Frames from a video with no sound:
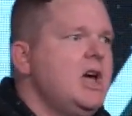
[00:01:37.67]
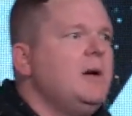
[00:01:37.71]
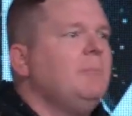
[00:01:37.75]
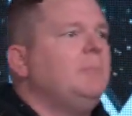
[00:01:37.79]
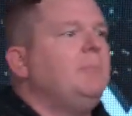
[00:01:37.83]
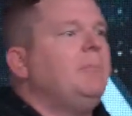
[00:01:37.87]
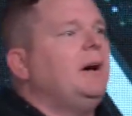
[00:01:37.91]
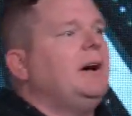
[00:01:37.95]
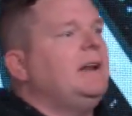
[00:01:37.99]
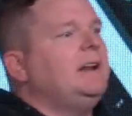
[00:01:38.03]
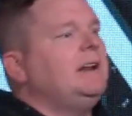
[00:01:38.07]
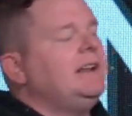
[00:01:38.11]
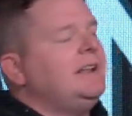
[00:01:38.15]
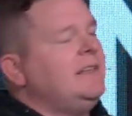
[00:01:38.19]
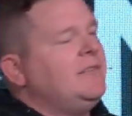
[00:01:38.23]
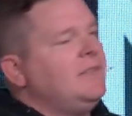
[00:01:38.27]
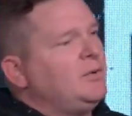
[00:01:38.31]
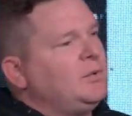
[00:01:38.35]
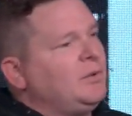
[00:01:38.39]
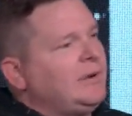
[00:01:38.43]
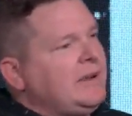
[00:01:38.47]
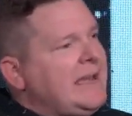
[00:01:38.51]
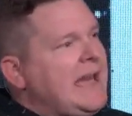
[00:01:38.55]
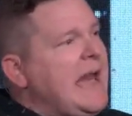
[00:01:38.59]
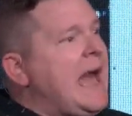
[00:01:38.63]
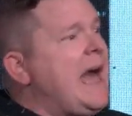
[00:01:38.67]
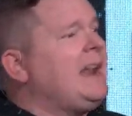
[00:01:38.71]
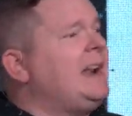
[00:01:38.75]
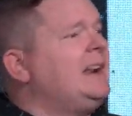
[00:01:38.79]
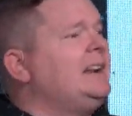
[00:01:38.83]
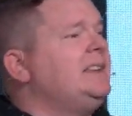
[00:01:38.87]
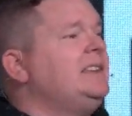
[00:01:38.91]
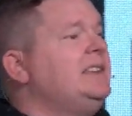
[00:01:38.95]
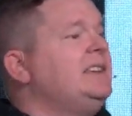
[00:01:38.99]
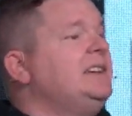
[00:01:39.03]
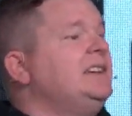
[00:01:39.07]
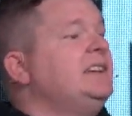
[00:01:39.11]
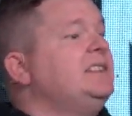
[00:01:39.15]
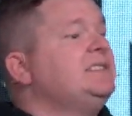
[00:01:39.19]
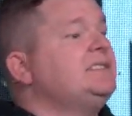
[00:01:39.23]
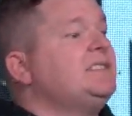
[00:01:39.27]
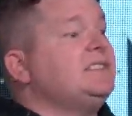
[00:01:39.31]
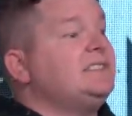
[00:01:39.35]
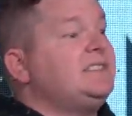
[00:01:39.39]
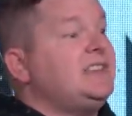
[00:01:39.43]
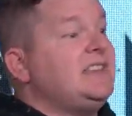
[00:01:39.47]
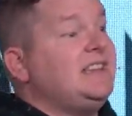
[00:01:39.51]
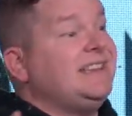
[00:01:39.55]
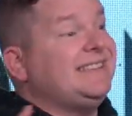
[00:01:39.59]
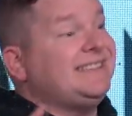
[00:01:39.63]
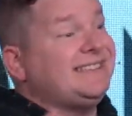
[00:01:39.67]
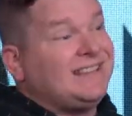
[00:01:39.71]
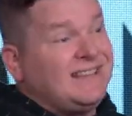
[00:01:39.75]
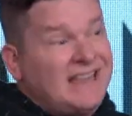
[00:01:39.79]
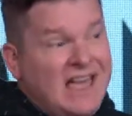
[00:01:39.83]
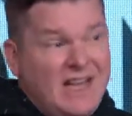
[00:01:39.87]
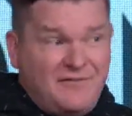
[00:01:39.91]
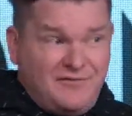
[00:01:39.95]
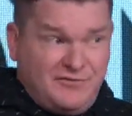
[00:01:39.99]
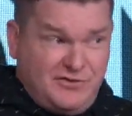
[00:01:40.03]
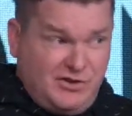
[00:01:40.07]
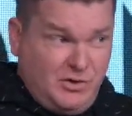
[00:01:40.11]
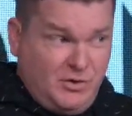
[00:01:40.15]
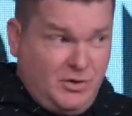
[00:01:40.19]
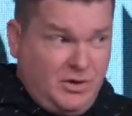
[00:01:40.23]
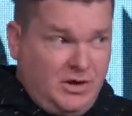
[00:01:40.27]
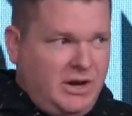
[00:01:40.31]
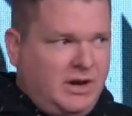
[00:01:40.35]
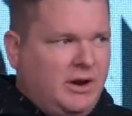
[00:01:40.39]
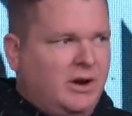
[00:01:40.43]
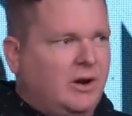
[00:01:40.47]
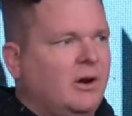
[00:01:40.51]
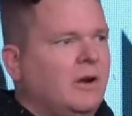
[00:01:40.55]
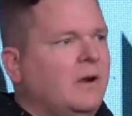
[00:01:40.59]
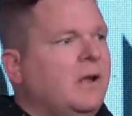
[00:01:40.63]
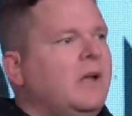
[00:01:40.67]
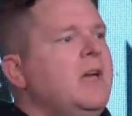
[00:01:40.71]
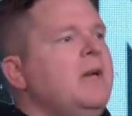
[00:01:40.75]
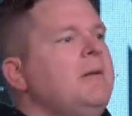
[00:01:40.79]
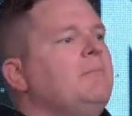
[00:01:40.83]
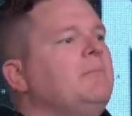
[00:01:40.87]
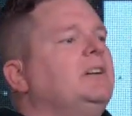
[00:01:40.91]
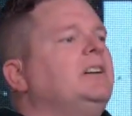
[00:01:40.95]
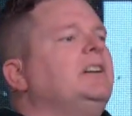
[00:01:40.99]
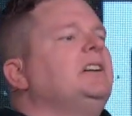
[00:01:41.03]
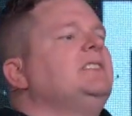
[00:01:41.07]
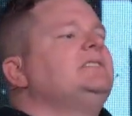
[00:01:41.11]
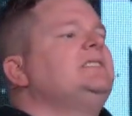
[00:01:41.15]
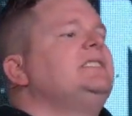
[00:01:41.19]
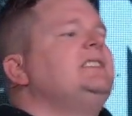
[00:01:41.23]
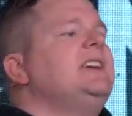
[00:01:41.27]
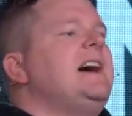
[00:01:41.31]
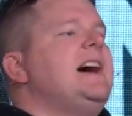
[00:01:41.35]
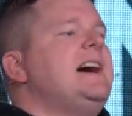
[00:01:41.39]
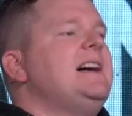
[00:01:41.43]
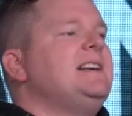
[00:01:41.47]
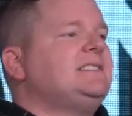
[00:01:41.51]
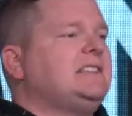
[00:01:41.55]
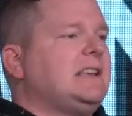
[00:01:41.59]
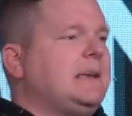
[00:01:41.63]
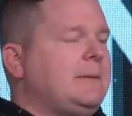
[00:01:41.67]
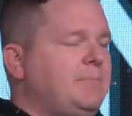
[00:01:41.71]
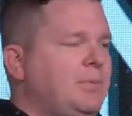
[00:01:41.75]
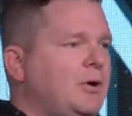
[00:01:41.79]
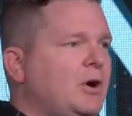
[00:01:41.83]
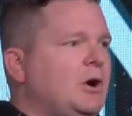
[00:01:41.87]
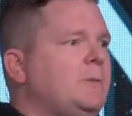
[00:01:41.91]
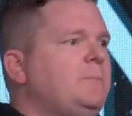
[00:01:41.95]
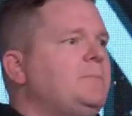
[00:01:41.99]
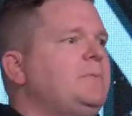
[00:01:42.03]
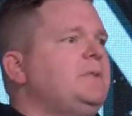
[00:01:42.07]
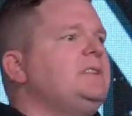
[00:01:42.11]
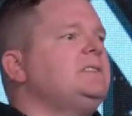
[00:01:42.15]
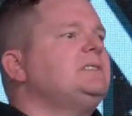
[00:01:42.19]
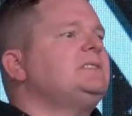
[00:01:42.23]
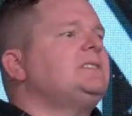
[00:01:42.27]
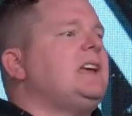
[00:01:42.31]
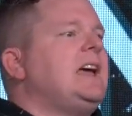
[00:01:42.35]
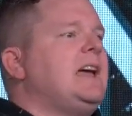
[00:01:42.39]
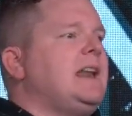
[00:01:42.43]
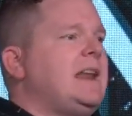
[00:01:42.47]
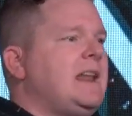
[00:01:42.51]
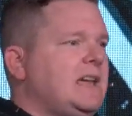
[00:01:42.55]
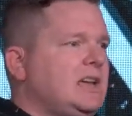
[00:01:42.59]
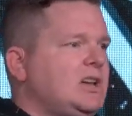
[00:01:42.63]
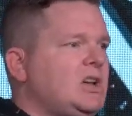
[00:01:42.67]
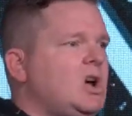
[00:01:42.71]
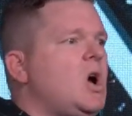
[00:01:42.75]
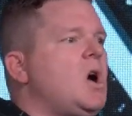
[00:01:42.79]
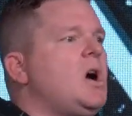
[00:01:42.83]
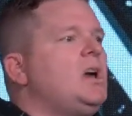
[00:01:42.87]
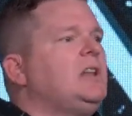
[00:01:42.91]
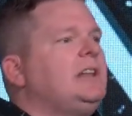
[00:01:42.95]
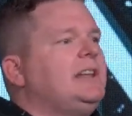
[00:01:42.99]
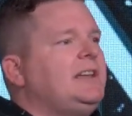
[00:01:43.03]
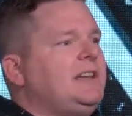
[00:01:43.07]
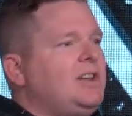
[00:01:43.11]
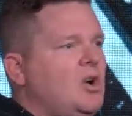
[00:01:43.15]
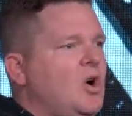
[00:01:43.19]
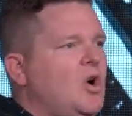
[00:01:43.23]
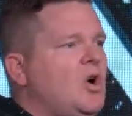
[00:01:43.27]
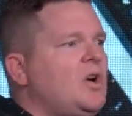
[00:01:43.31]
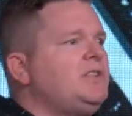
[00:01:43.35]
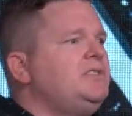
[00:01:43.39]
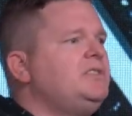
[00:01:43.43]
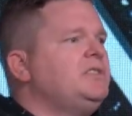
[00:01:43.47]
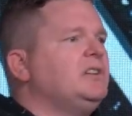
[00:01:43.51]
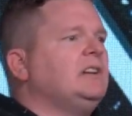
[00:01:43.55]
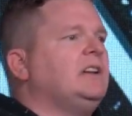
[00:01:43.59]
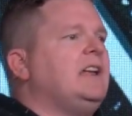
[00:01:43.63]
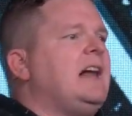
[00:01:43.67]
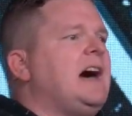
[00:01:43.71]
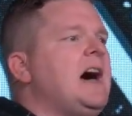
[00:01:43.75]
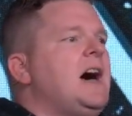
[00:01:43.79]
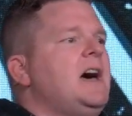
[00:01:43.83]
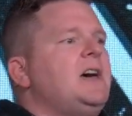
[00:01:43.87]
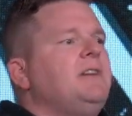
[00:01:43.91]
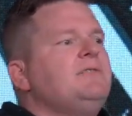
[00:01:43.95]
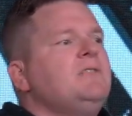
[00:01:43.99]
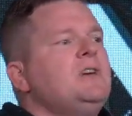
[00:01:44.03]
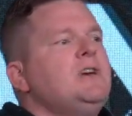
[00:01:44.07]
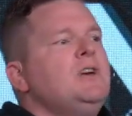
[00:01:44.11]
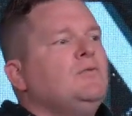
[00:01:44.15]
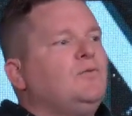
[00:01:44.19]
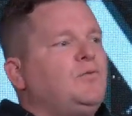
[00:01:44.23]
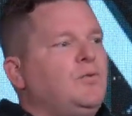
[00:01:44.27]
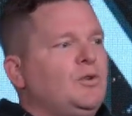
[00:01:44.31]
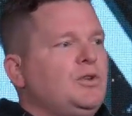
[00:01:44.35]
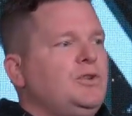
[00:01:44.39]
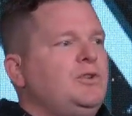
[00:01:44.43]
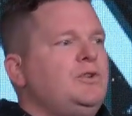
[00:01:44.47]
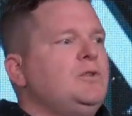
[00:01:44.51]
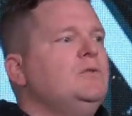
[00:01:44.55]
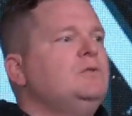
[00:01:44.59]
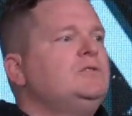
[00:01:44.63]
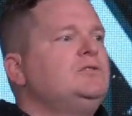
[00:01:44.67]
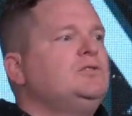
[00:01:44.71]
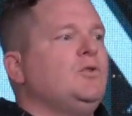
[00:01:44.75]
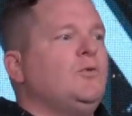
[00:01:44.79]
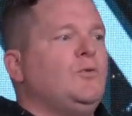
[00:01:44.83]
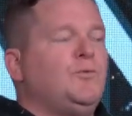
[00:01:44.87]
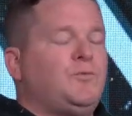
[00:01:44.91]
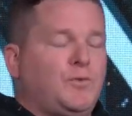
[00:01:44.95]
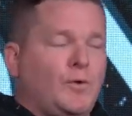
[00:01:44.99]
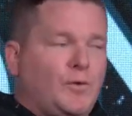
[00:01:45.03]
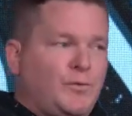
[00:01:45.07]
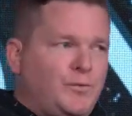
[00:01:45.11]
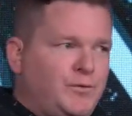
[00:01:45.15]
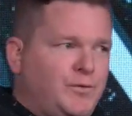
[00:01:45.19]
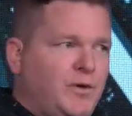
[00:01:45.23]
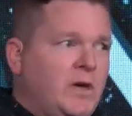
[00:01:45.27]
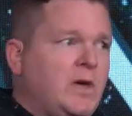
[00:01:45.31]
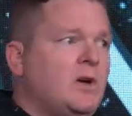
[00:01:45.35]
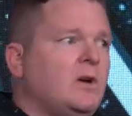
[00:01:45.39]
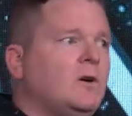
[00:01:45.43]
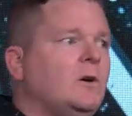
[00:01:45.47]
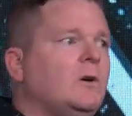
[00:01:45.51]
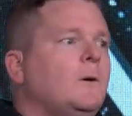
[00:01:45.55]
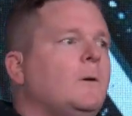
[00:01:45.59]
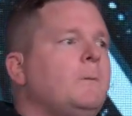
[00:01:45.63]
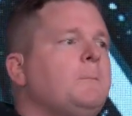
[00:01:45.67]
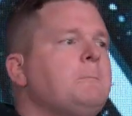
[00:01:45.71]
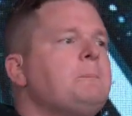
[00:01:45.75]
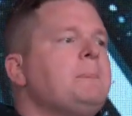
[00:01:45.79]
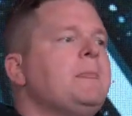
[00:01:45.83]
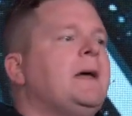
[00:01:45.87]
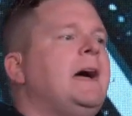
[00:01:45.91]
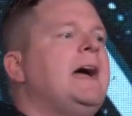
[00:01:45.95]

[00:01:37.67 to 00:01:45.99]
But the reality is he has left you here because he has a purpose and a calling on your life for you to fulfill